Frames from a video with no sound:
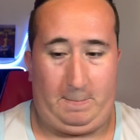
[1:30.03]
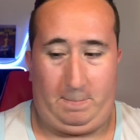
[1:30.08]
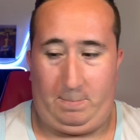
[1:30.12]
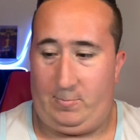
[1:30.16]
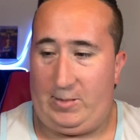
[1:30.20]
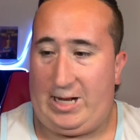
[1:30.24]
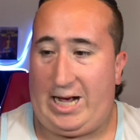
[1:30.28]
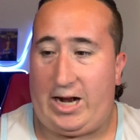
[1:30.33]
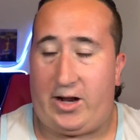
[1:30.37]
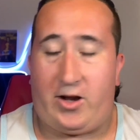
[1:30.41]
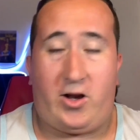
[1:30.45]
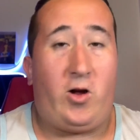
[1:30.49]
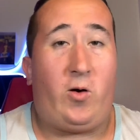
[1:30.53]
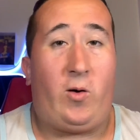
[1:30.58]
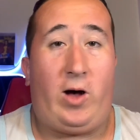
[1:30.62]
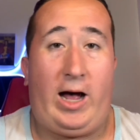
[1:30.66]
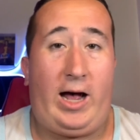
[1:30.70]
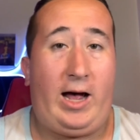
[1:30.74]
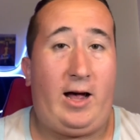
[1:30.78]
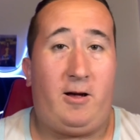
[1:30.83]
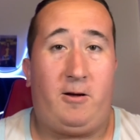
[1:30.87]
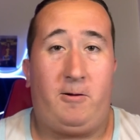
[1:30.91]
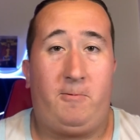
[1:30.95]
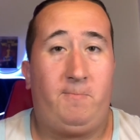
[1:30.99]
I don't know
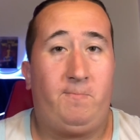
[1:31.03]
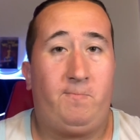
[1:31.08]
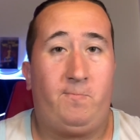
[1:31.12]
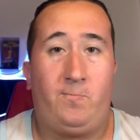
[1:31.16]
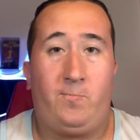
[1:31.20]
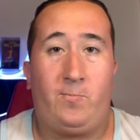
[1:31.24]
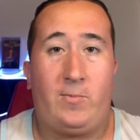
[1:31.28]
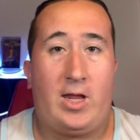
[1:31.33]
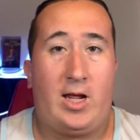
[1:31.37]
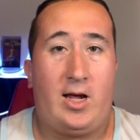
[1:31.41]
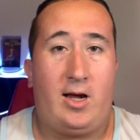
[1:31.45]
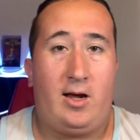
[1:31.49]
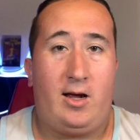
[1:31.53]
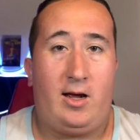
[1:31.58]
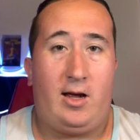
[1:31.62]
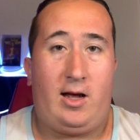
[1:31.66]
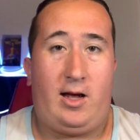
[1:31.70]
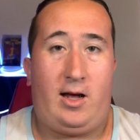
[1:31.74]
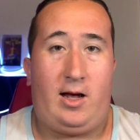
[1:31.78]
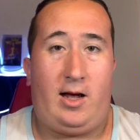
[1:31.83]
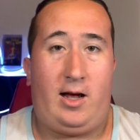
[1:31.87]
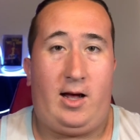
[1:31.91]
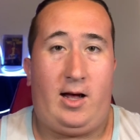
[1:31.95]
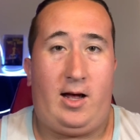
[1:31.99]
how.
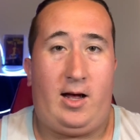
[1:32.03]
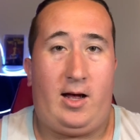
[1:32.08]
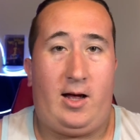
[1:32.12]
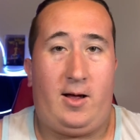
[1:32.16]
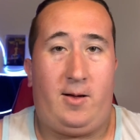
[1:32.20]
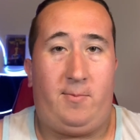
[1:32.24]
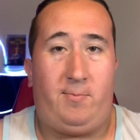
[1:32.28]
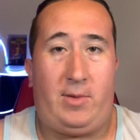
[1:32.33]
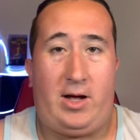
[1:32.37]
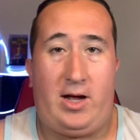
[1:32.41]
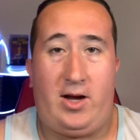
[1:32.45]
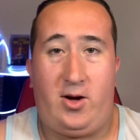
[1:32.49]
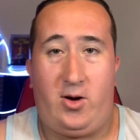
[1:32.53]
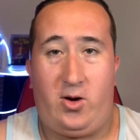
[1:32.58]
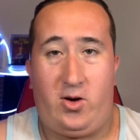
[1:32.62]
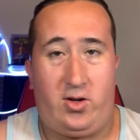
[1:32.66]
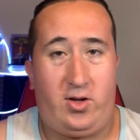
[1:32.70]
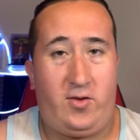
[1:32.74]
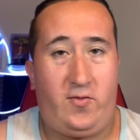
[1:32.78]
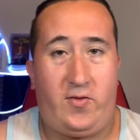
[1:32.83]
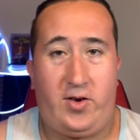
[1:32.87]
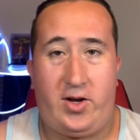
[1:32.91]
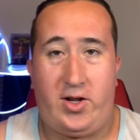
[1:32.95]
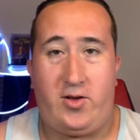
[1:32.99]
My
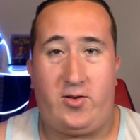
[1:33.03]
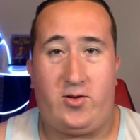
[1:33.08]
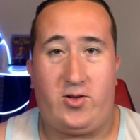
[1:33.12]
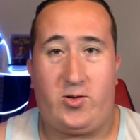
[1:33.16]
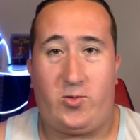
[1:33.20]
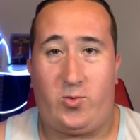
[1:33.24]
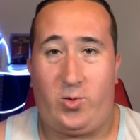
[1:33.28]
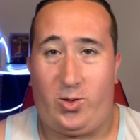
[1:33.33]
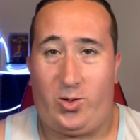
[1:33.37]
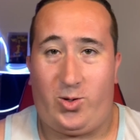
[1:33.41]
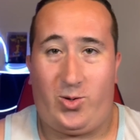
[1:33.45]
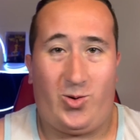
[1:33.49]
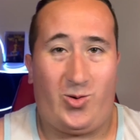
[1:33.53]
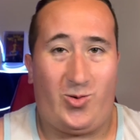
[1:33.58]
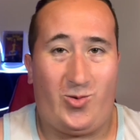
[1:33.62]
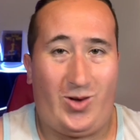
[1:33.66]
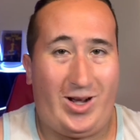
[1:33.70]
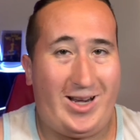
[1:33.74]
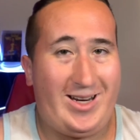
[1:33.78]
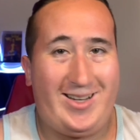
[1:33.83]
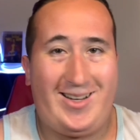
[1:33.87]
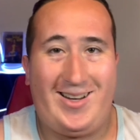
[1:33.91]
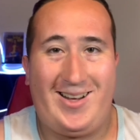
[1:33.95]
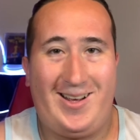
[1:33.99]
early videos were
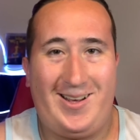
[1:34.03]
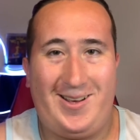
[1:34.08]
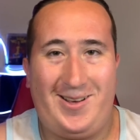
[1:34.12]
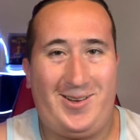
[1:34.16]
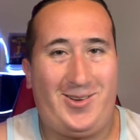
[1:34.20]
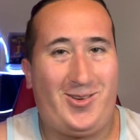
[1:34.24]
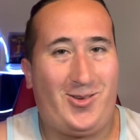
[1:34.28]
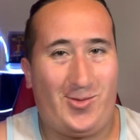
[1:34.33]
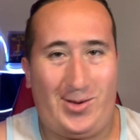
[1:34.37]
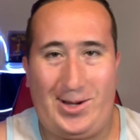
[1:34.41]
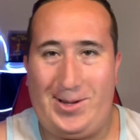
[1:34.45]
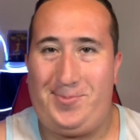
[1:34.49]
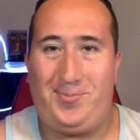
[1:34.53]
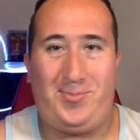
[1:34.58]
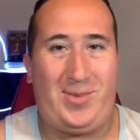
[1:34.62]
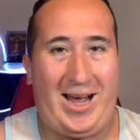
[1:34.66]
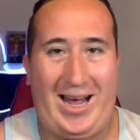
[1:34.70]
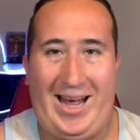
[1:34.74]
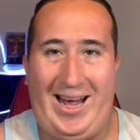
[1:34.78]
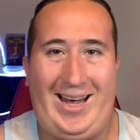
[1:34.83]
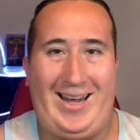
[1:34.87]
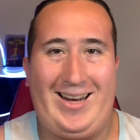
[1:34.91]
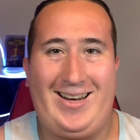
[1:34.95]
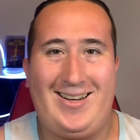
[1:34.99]
quite
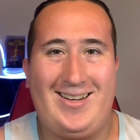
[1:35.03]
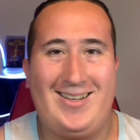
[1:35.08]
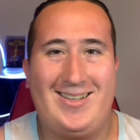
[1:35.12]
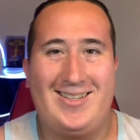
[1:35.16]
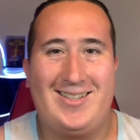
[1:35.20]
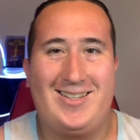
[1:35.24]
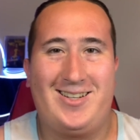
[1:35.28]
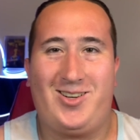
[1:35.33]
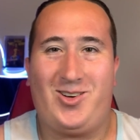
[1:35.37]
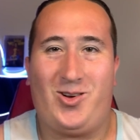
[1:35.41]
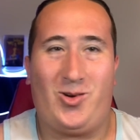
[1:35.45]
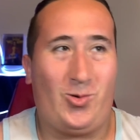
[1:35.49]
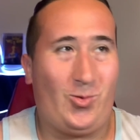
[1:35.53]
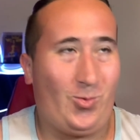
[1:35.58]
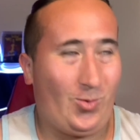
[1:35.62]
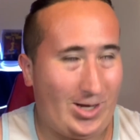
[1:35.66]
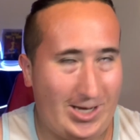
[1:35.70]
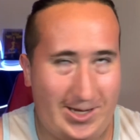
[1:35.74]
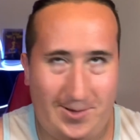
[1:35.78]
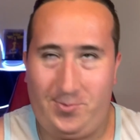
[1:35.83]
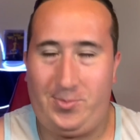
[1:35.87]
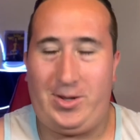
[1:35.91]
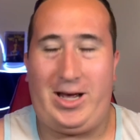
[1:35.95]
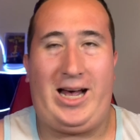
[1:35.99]
bad.
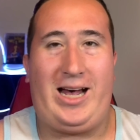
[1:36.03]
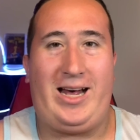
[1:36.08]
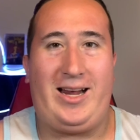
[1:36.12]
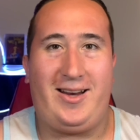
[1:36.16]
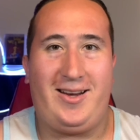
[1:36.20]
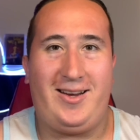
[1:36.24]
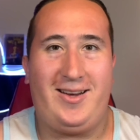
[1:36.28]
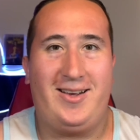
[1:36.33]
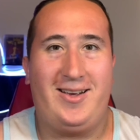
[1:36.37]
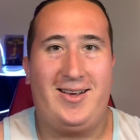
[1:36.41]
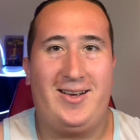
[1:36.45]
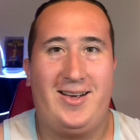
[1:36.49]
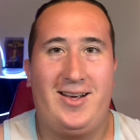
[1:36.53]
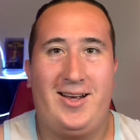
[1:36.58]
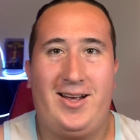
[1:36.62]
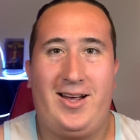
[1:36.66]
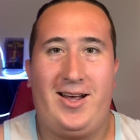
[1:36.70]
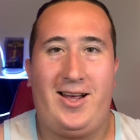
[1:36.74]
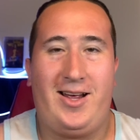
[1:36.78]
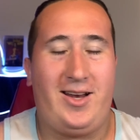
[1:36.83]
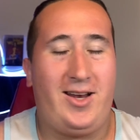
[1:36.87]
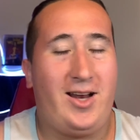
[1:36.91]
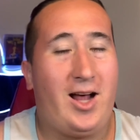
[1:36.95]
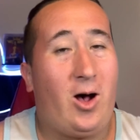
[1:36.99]
Quite bad.
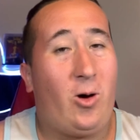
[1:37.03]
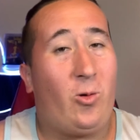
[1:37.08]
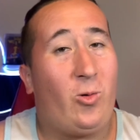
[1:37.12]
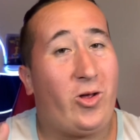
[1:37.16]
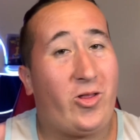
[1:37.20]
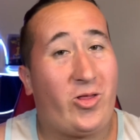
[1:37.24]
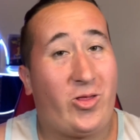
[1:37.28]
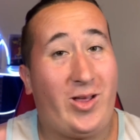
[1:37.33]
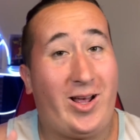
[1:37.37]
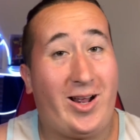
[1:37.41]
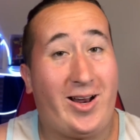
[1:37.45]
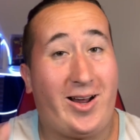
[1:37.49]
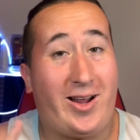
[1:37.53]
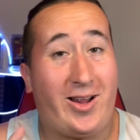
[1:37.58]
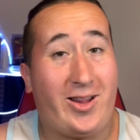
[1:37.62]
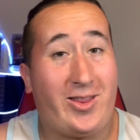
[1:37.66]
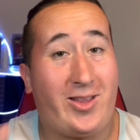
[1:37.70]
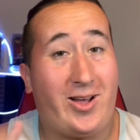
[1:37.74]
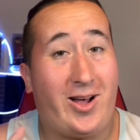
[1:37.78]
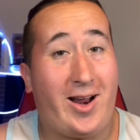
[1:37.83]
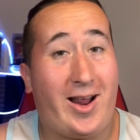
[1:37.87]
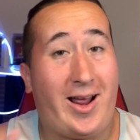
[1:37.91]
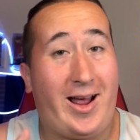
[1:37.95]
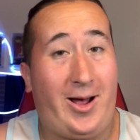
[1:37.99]
And not well
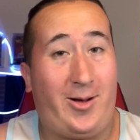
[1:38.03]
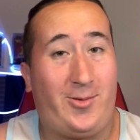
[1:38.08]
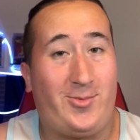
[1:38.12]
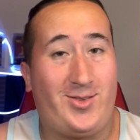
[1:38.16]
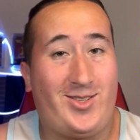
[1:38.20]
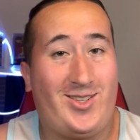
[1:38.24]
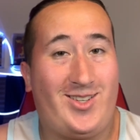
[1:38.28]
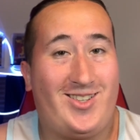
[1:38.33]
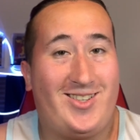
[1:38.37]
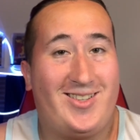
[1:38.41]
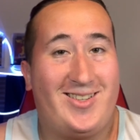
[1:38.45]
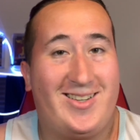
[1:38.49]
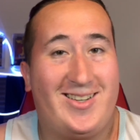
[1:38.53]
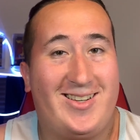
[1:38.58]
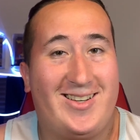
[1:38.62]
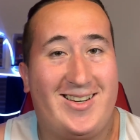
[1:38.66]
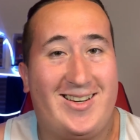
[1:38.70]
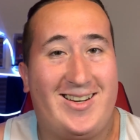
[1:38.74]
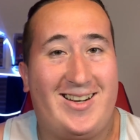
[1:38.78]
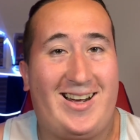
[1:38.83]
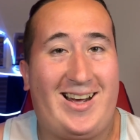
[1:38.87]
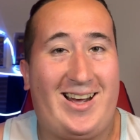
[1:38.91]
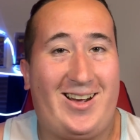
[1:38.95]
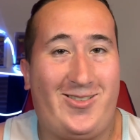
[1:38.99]
thought out,
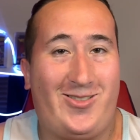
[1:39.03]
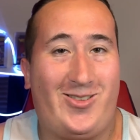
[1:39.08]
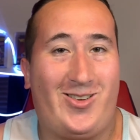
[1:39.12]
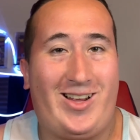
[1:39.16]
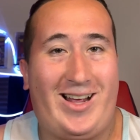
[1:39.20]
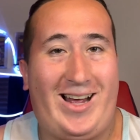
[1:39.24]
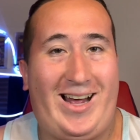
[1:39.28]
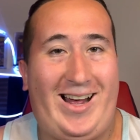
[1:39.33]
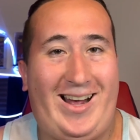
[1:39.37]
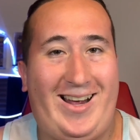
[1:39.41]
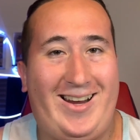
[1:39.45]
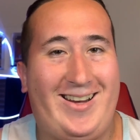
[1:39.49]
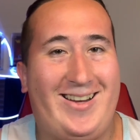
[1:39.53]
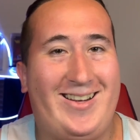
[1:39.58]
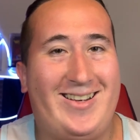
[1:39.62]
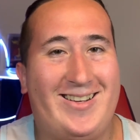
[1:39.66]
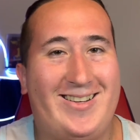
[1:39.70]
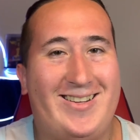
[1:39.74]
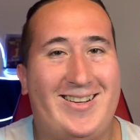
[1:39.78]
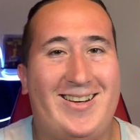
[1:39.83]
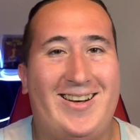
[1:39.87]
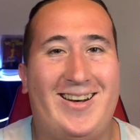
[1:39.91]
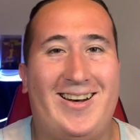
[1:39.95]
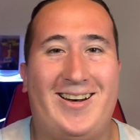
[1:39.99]
I will add.
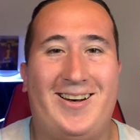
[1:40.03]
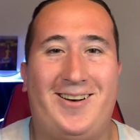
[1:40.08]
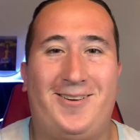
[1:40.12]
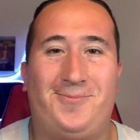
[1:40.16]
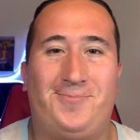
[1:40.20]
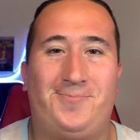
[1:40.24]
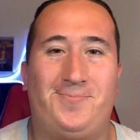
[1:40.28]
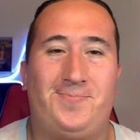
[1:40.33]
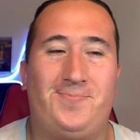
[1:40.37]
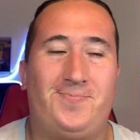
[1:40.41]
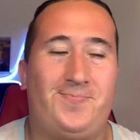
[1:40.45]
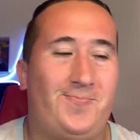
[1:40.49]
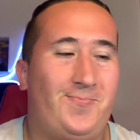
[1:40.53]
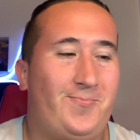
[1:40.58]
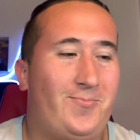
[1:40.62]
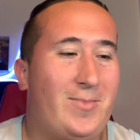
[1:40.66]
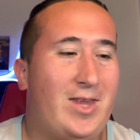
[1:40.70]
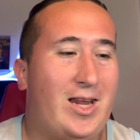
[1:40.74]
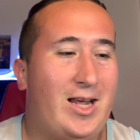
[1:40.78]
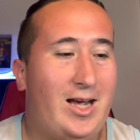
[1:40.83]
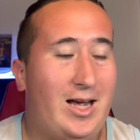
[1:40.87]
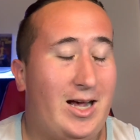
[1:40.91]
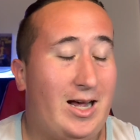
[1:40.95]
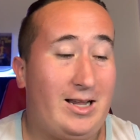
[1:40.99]

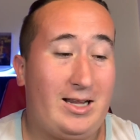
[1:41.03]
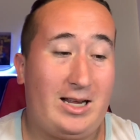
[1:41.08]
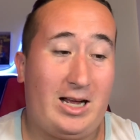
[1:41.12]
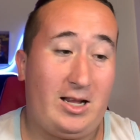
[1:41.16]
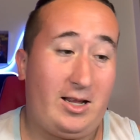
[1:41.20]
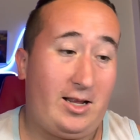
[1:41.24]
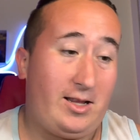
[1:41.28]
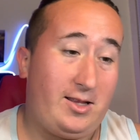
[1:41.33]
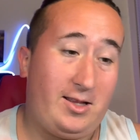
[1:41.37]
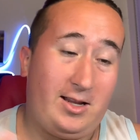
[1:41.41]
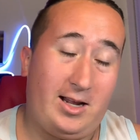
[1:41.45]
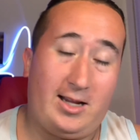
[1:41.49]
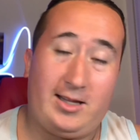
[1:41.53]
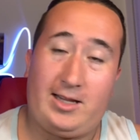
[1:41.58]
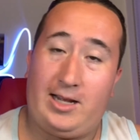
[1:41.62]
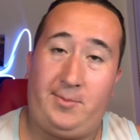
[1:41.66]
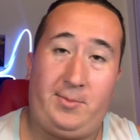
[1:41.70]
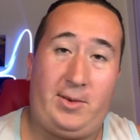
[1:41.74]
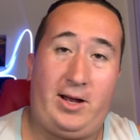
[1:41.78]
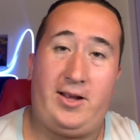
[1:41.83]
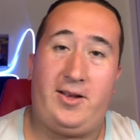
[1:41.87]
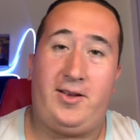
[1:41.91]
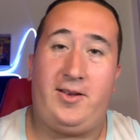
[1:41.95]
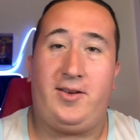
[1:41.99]
Not that
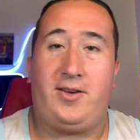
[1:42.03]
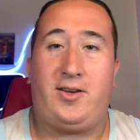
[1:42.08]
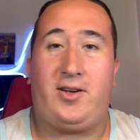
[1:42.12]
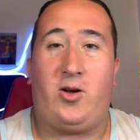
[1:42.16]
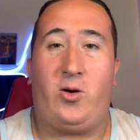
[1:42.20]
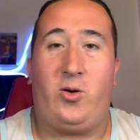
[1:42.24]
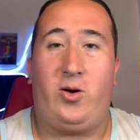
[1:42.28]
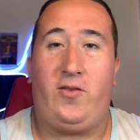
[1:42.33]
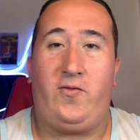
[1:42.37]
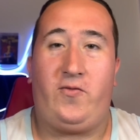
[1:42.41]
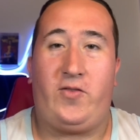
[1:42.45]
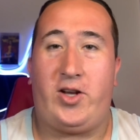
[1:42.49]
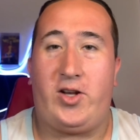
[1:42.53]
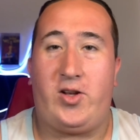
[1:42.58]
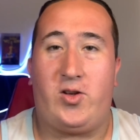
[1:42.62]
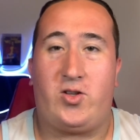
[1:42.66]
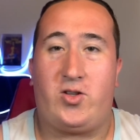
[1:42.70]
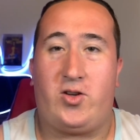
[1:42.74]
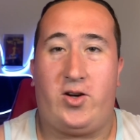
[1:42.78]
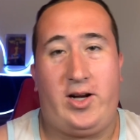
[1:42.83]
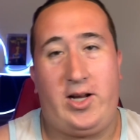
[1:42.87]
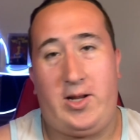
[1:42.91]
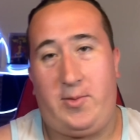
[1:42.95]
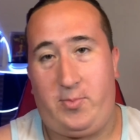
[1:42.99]
my current videos
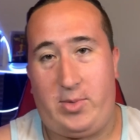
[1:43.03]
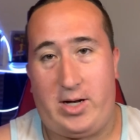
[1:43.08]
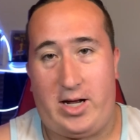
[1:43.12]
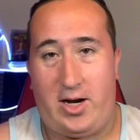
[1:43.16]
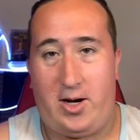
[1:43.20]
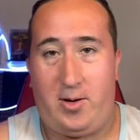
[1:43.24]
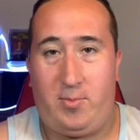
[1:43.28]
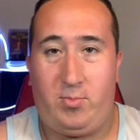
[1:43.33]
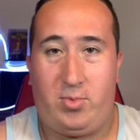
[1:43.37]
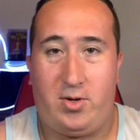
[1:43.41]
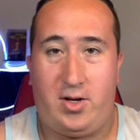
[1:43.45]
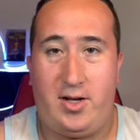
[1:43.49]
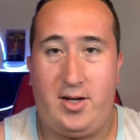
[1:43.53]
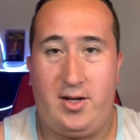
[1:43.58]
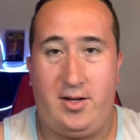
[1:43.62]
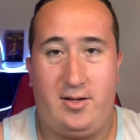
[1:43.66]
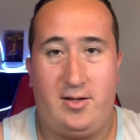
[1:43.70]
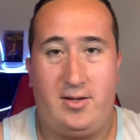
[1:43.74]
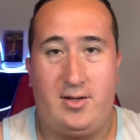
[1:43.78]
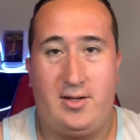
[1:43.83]
are any better, but